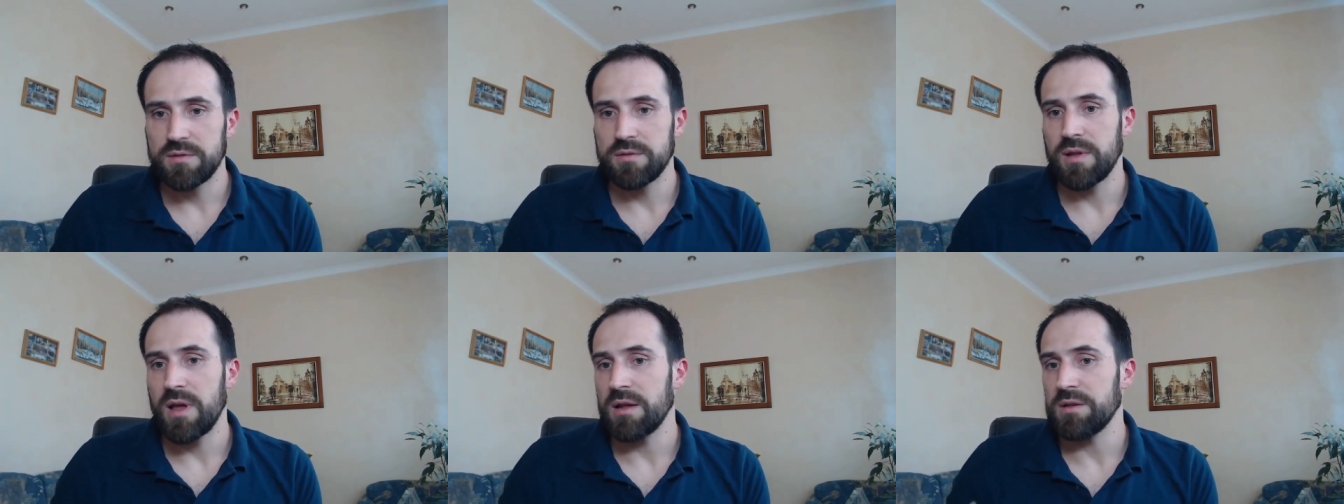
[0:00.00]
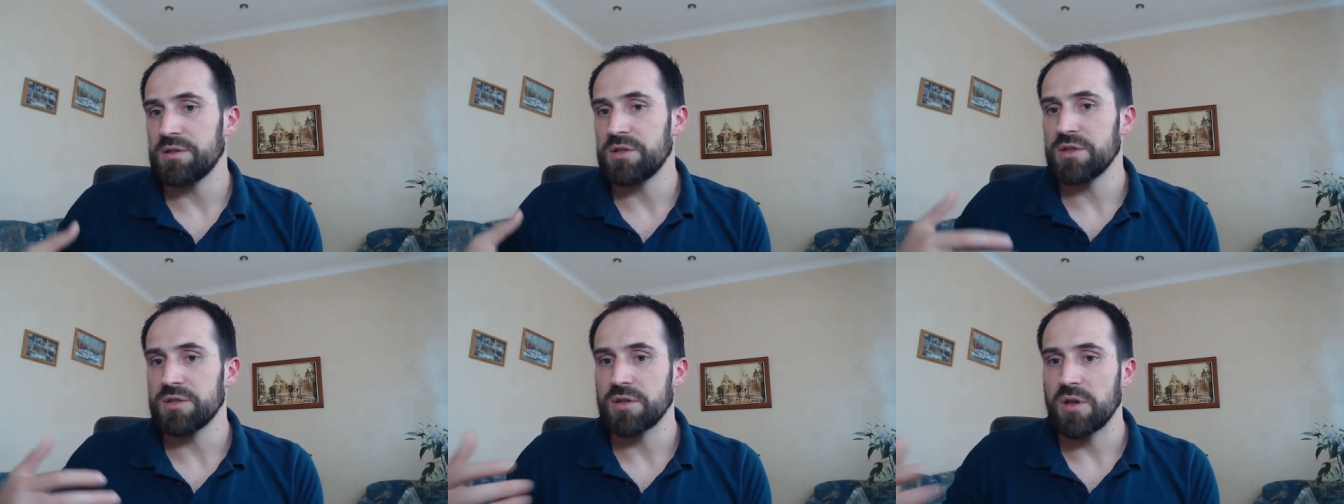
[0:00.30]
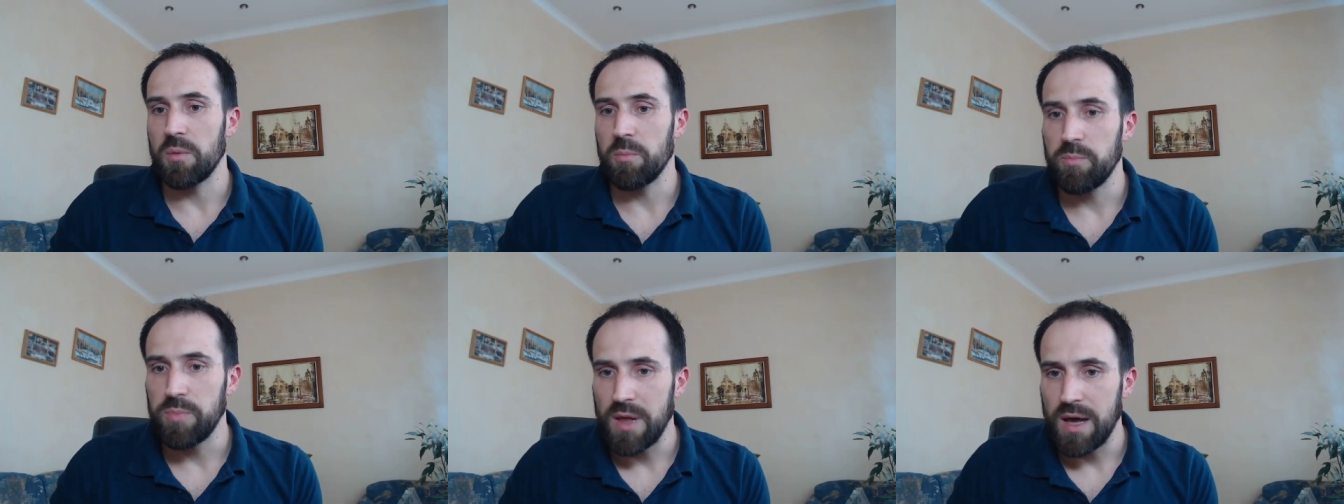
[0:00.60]
not just
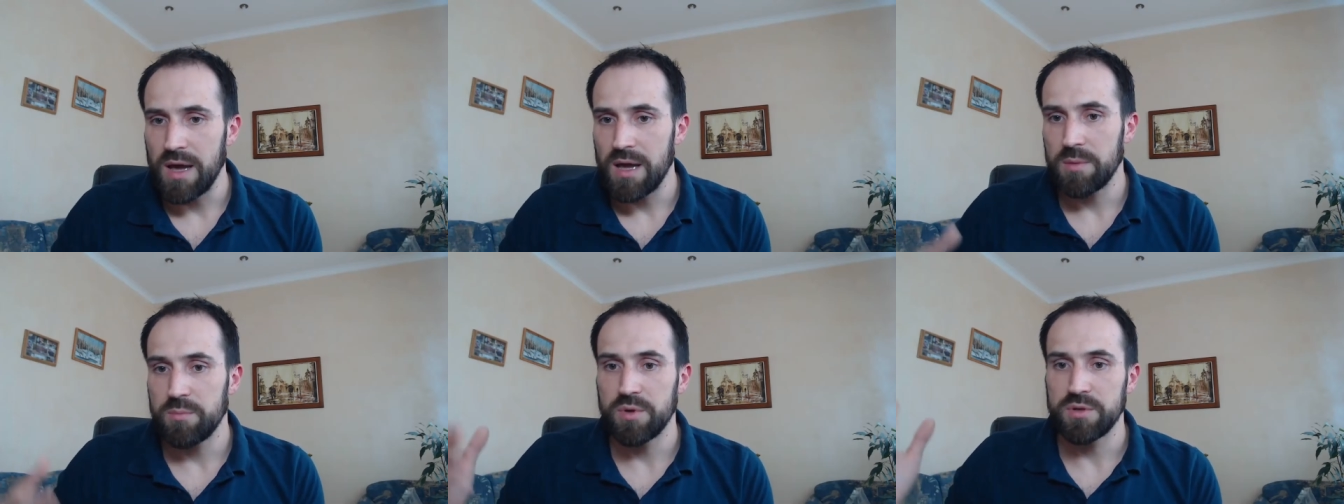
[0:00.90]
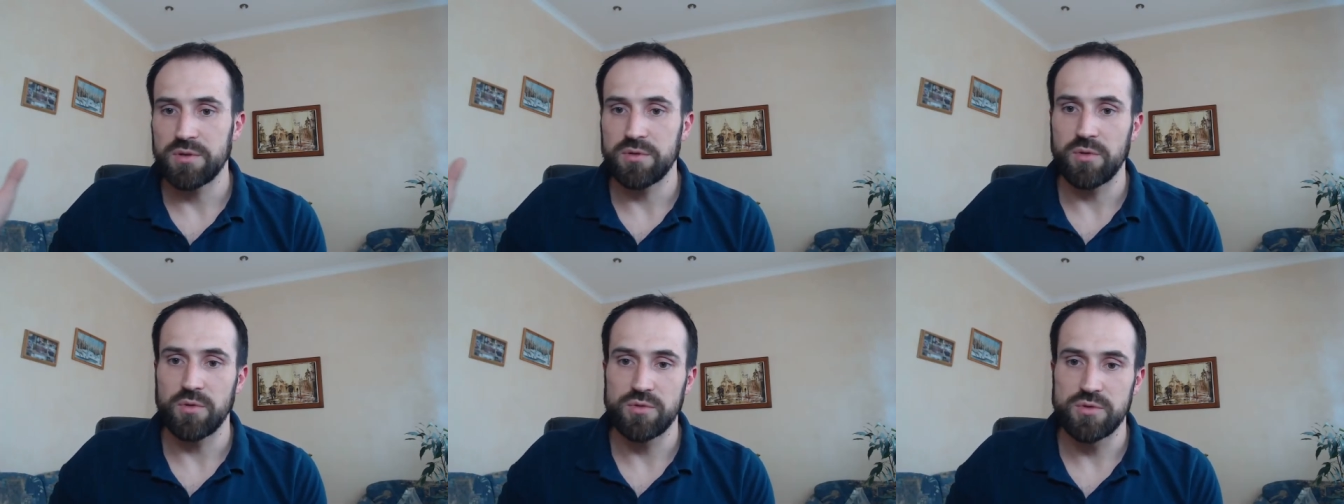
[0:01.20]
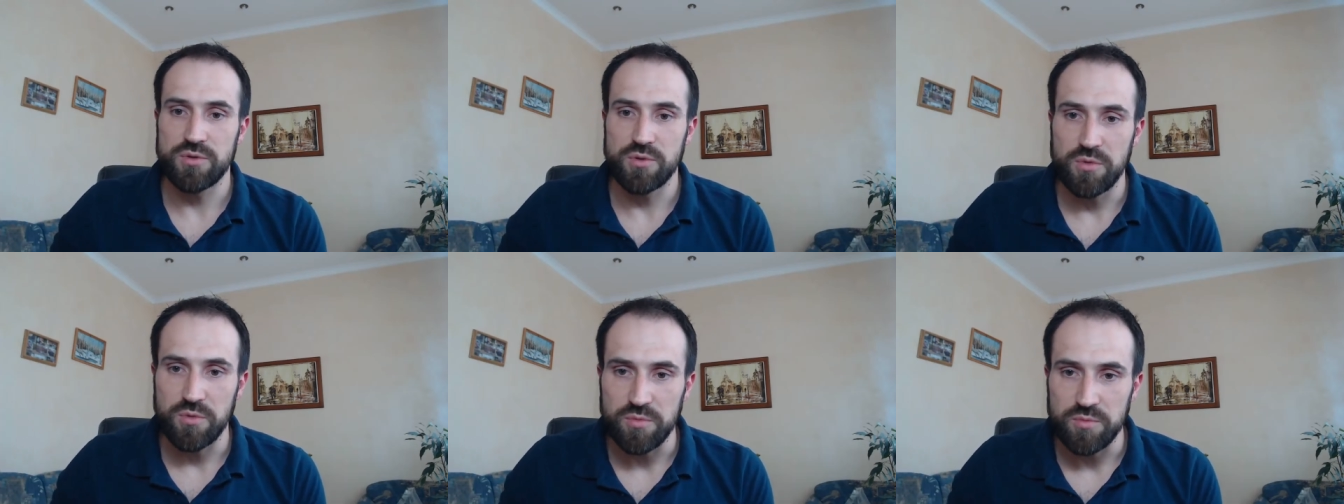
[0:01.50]
comply, but
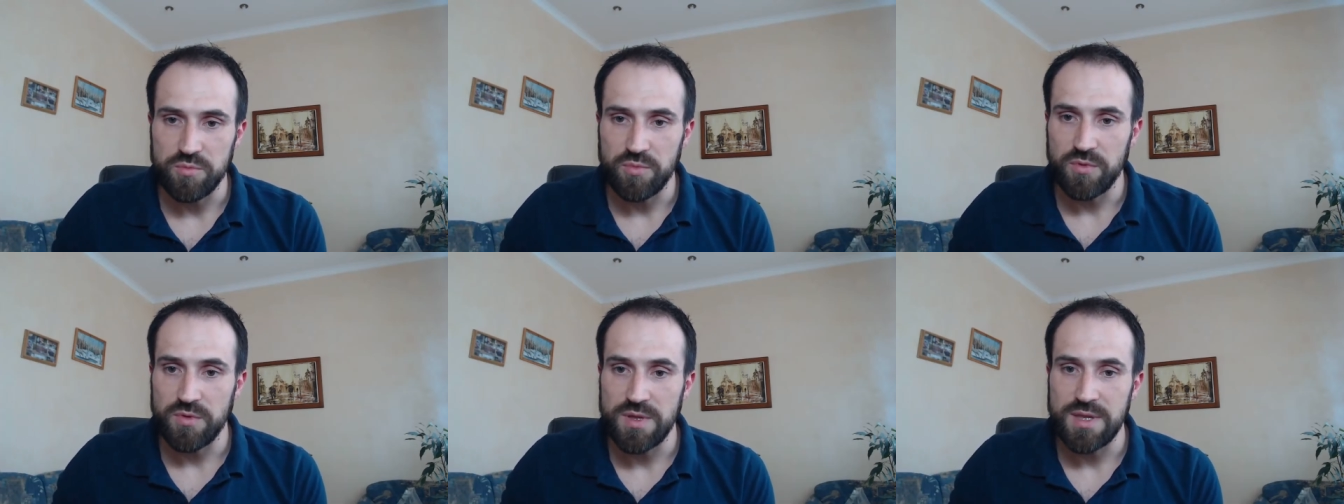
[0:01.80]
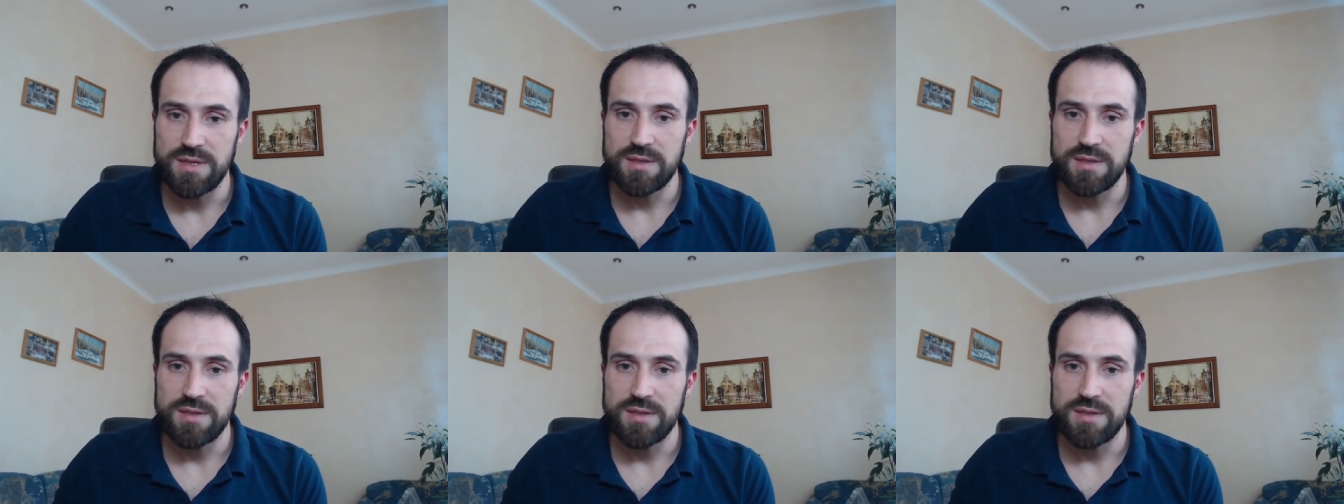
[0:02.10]
also